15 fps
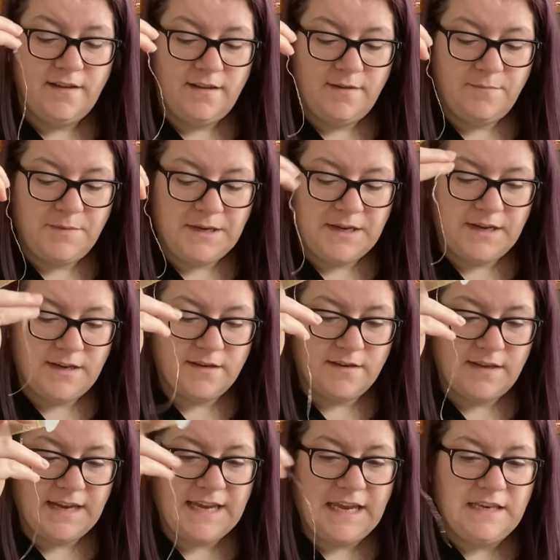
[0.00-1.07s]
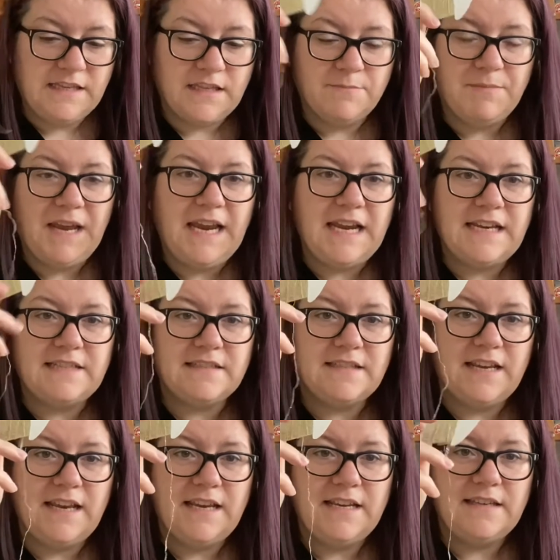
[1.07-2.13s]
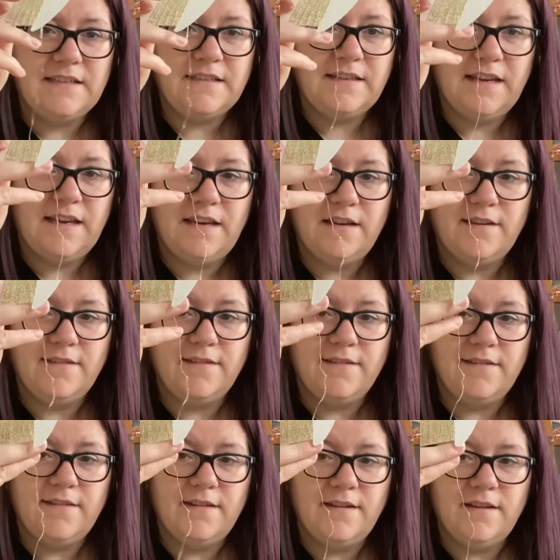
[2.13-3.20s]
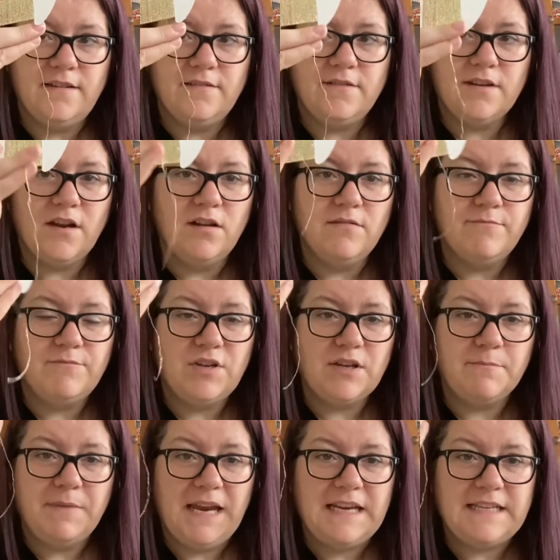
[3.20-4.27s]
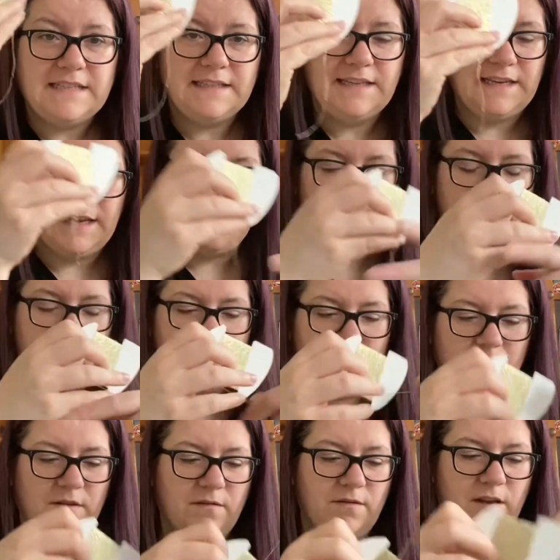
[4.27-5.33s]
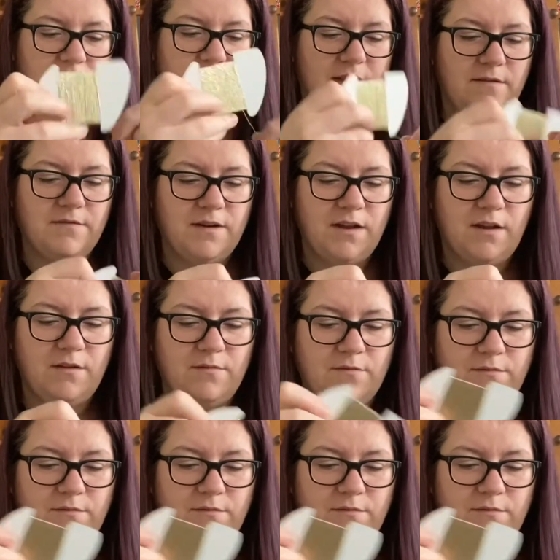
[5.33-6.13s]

Because against the beads, you can barely see it. So I don't know